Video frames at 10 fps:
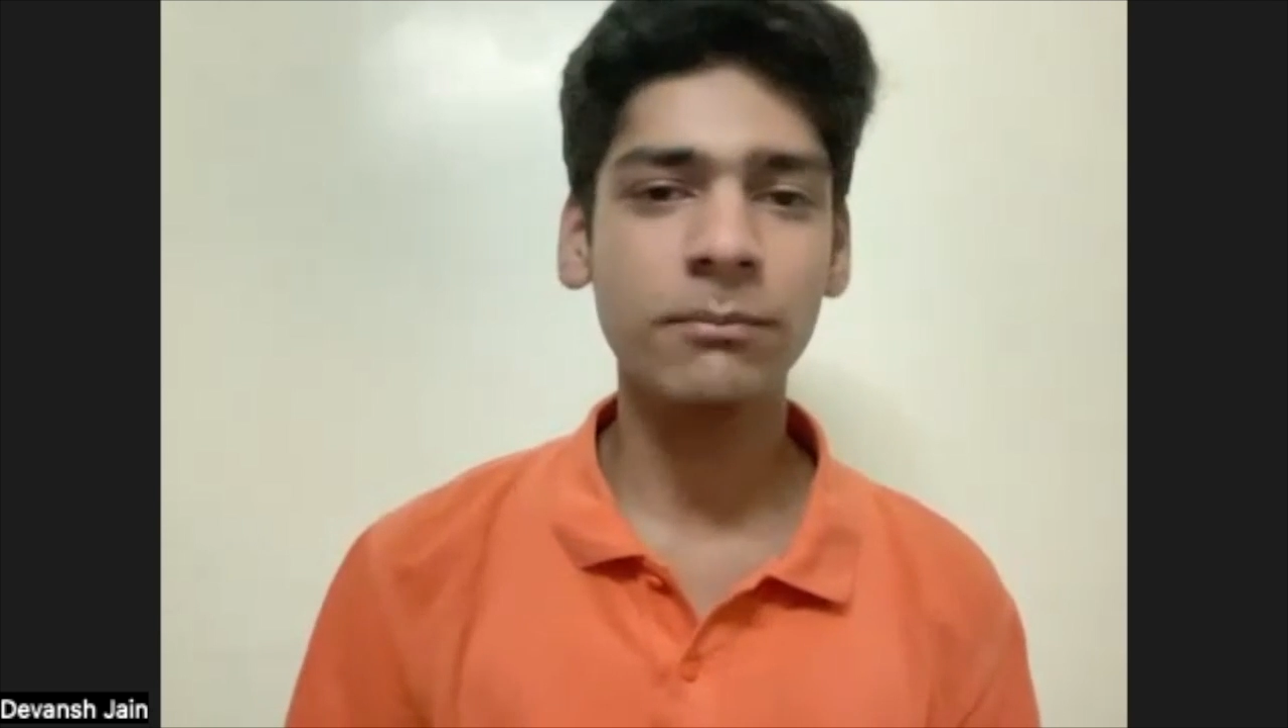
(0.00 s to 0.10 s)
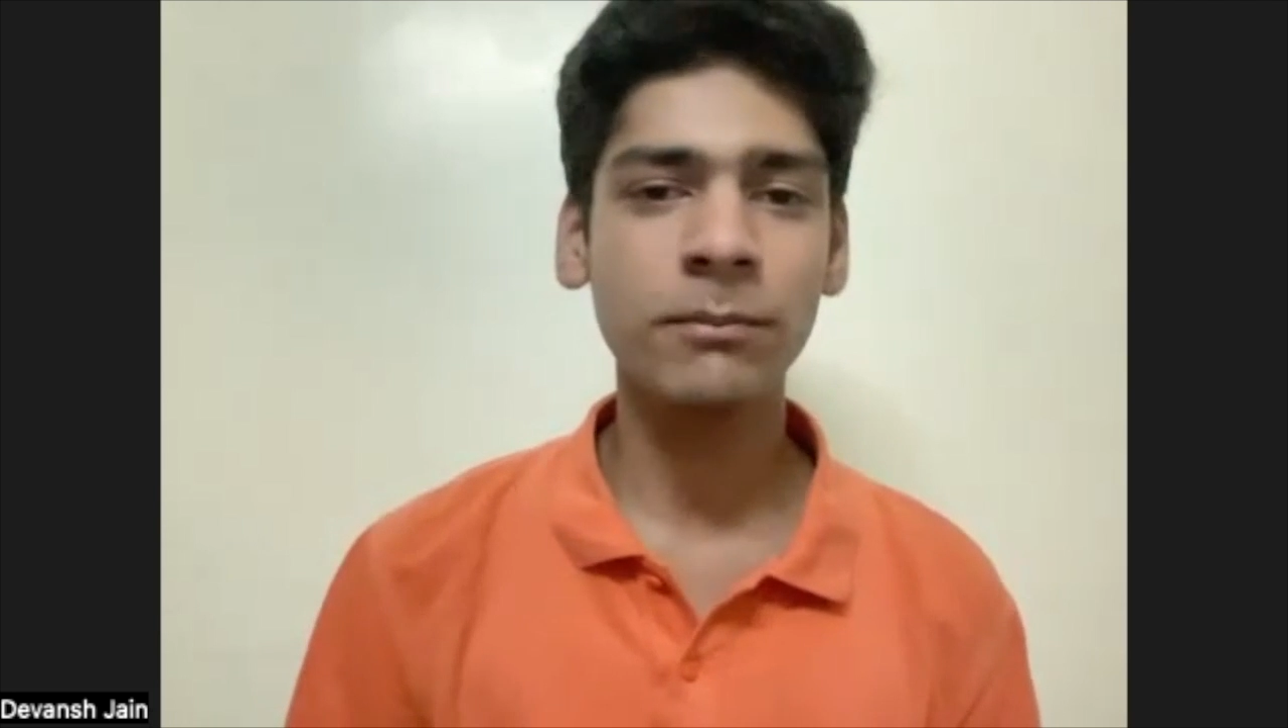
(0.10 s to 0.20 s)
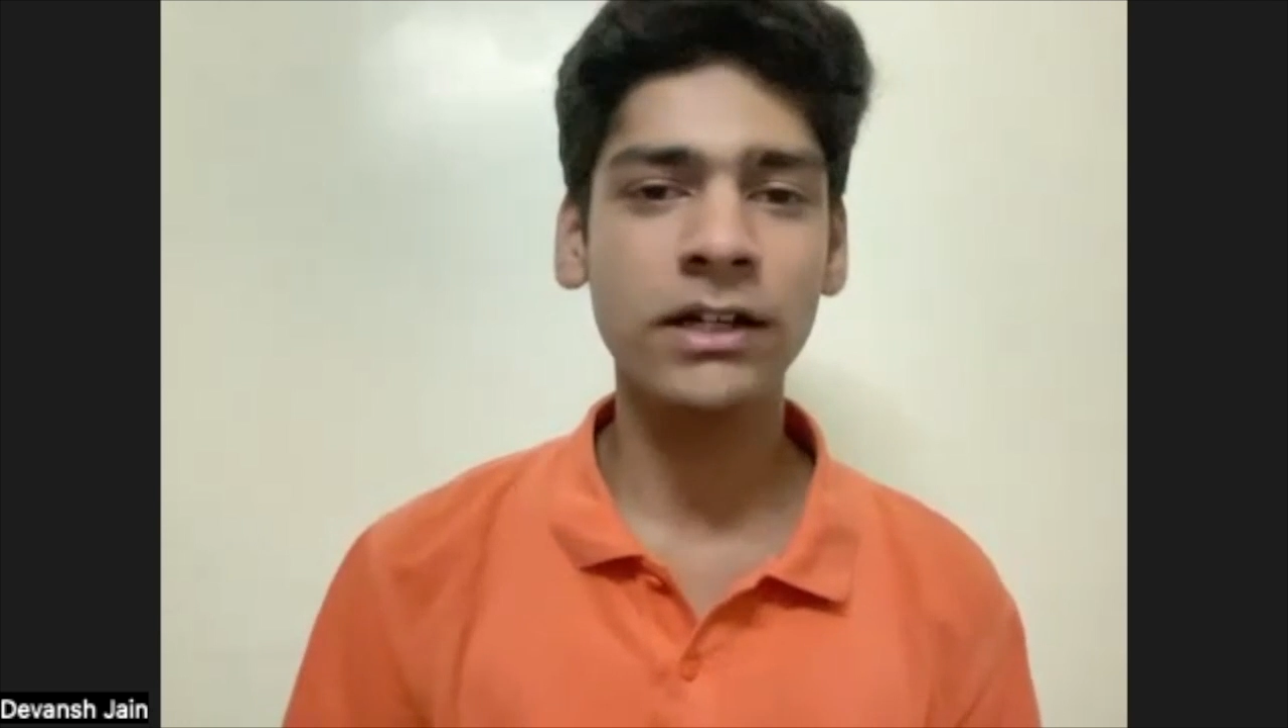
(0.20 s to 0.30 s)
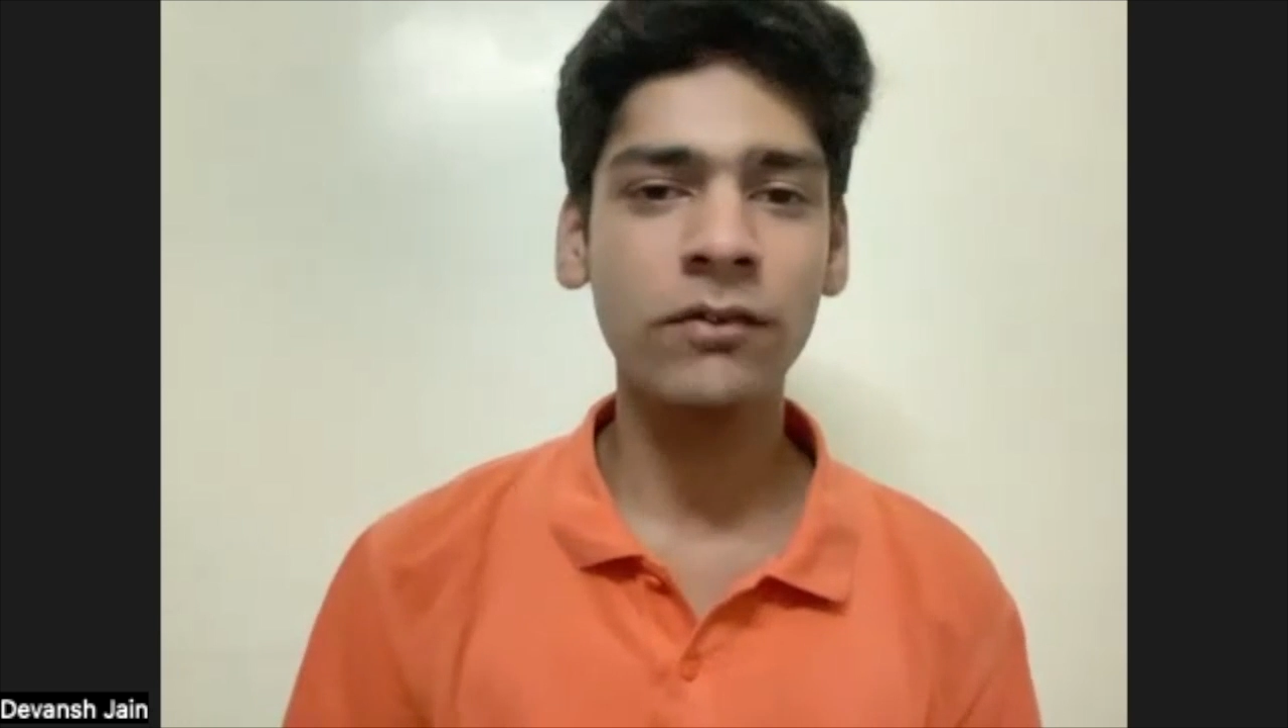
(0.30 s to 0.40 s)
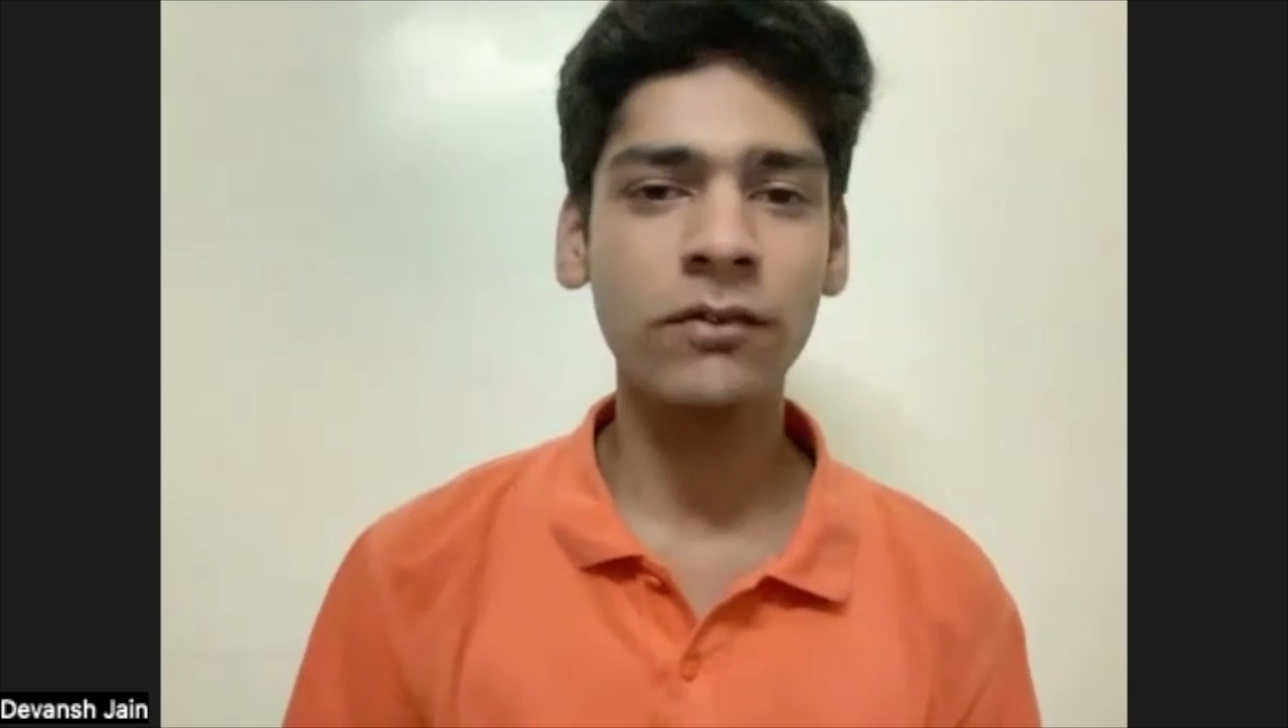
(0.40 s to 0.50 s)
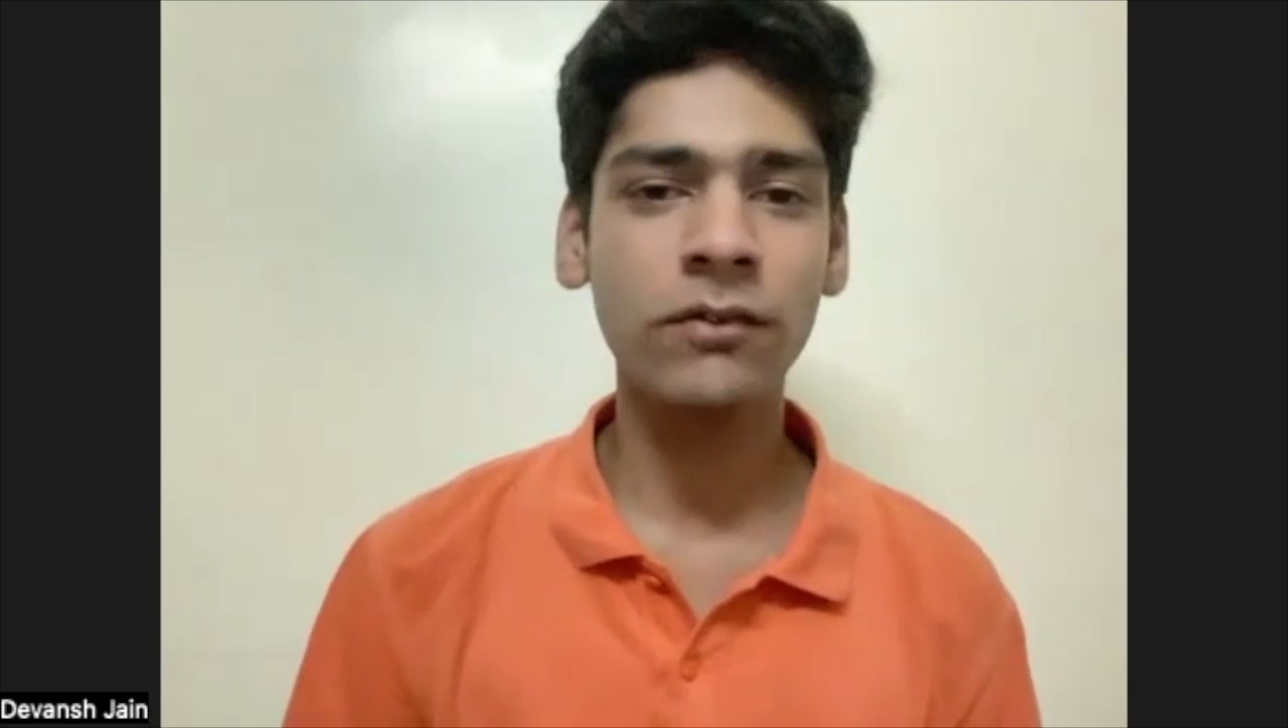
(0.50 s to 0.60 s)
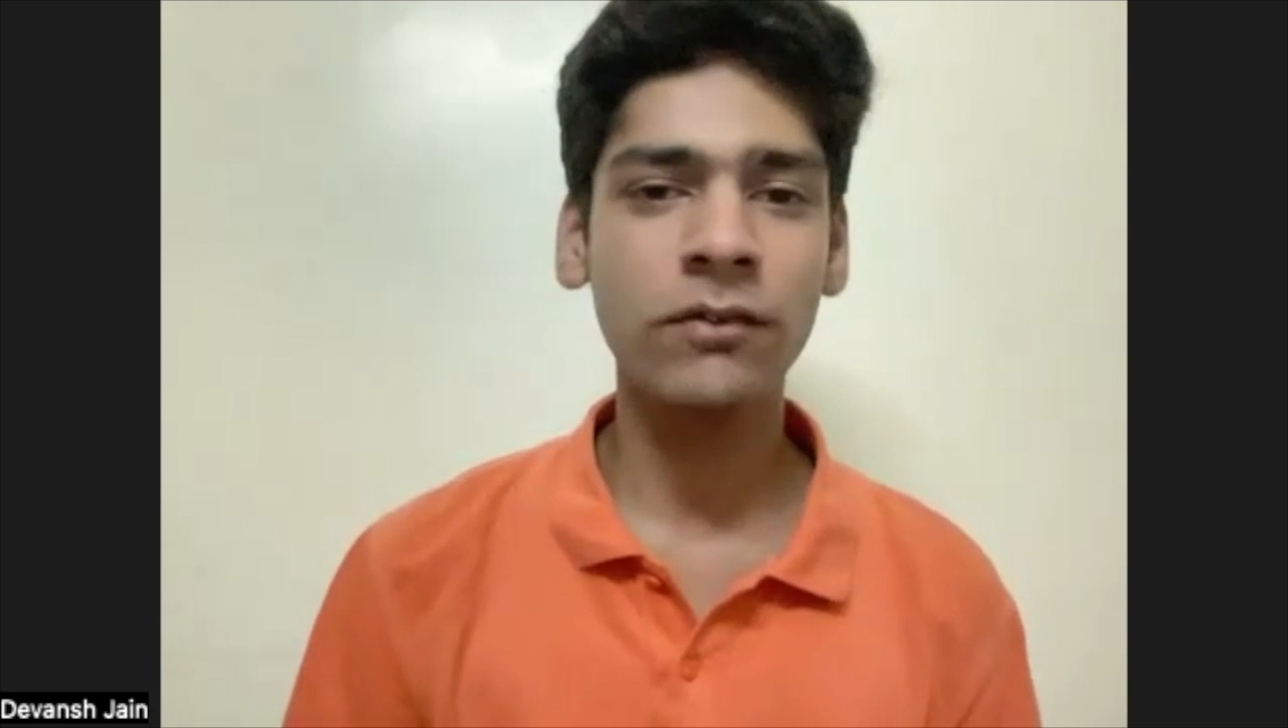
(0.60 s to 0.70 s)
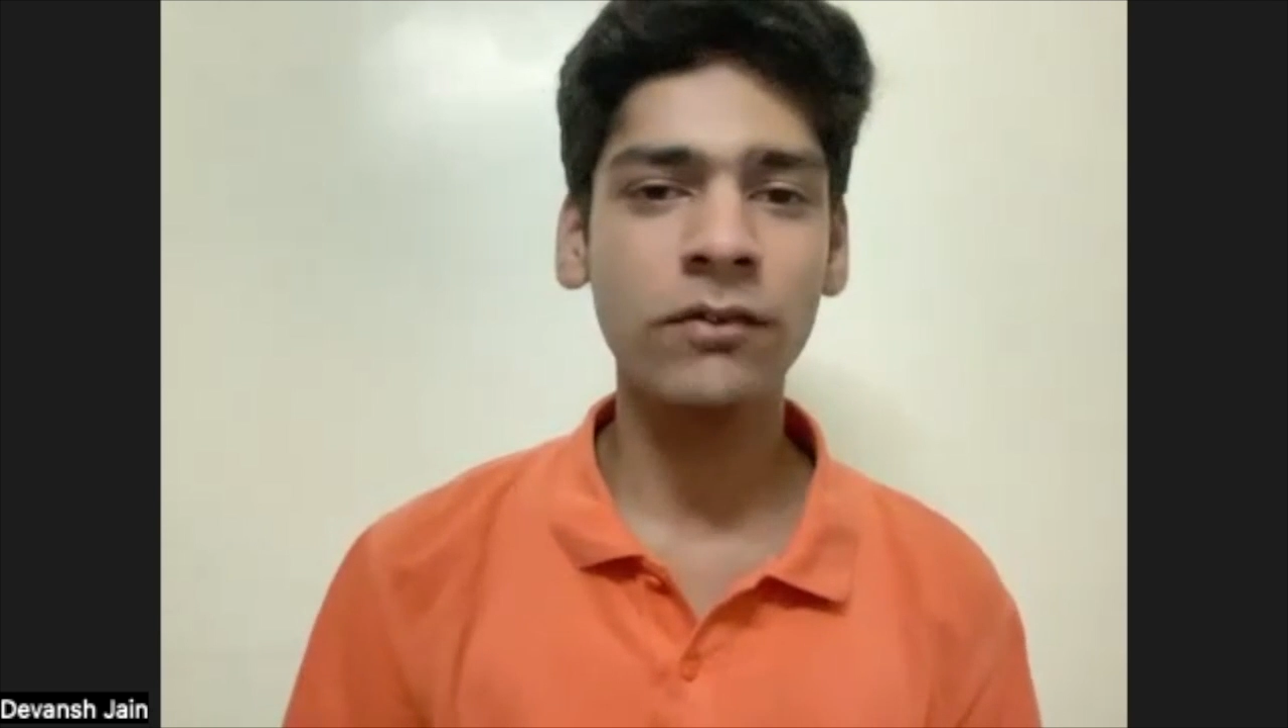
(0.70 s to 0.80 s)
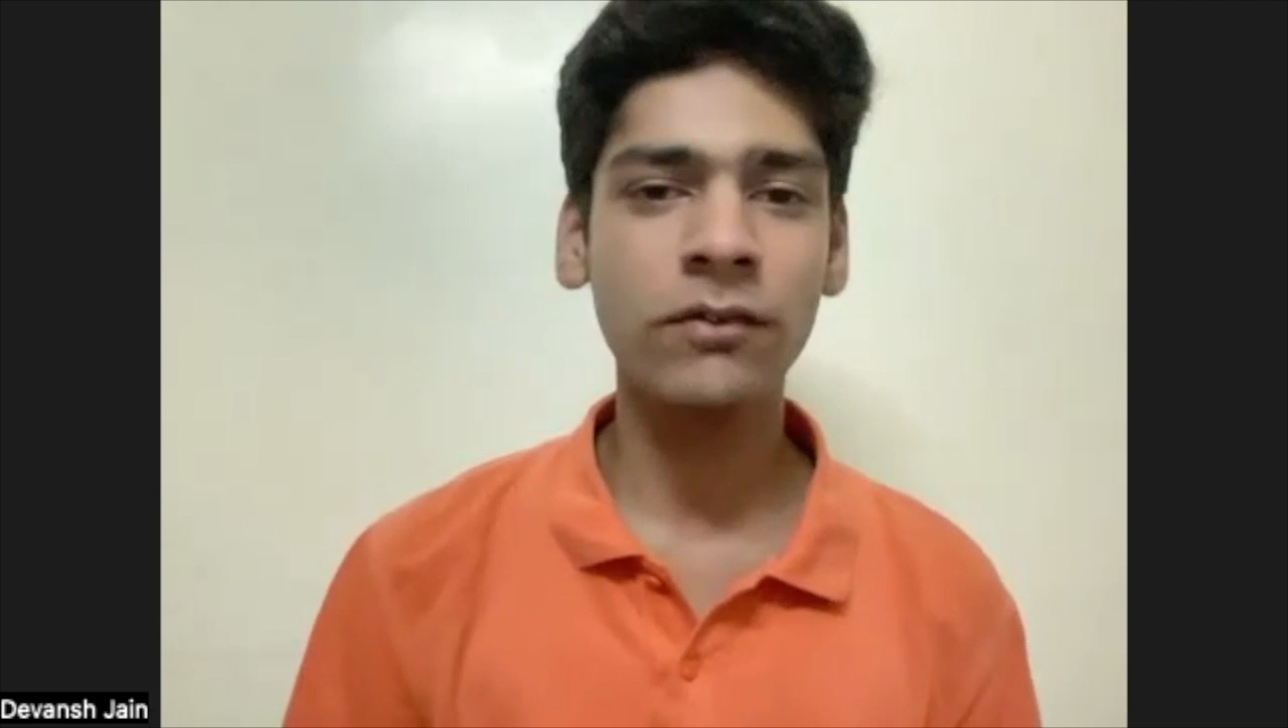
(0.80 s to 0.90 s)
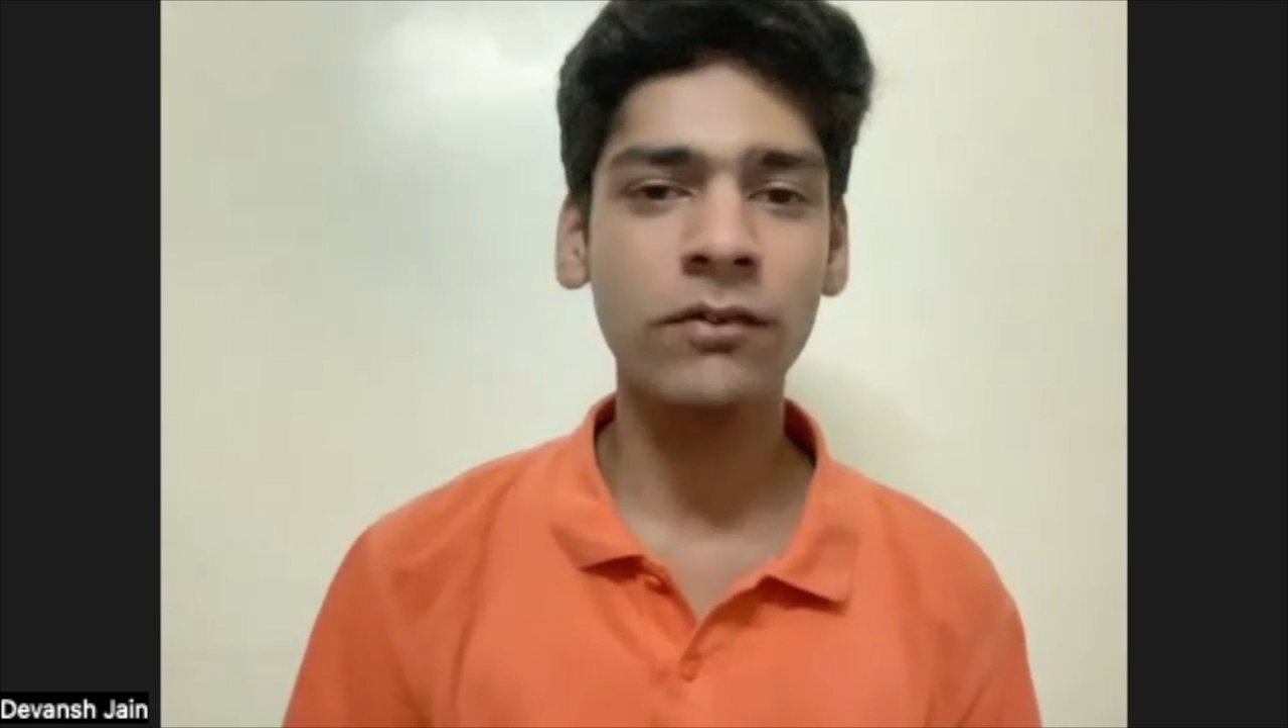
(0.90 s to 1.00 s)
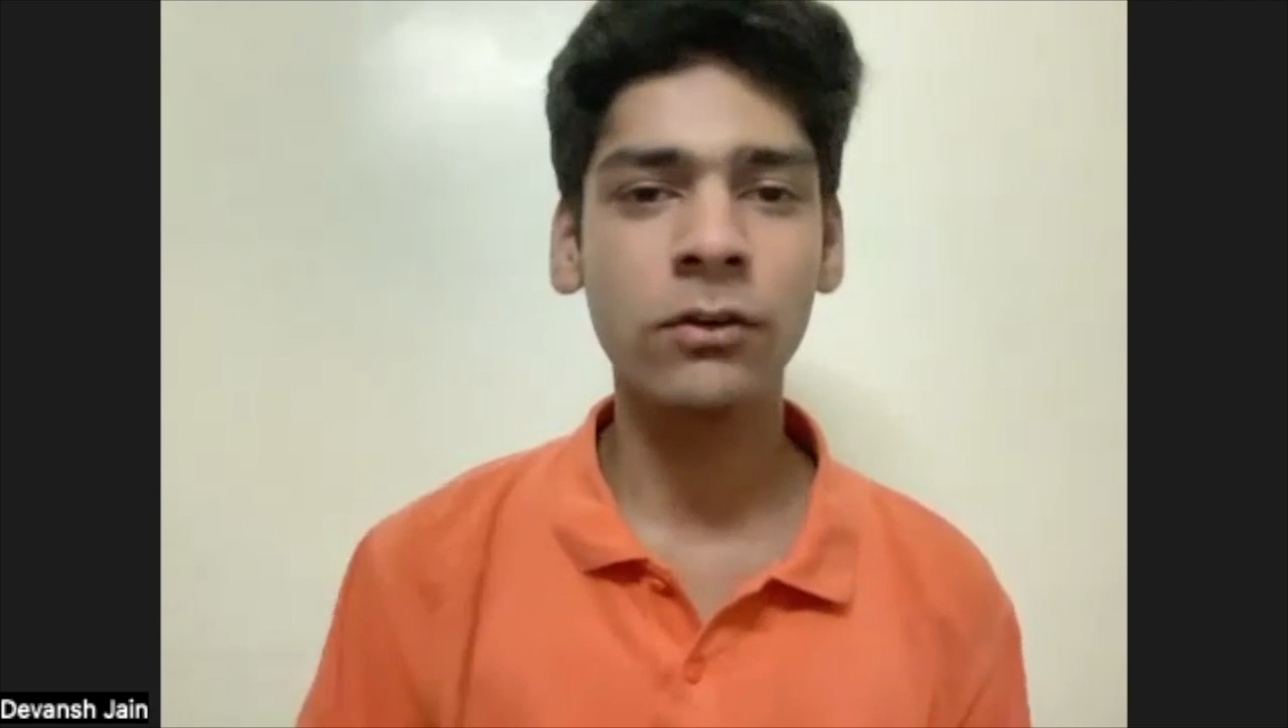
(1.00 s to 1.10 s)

between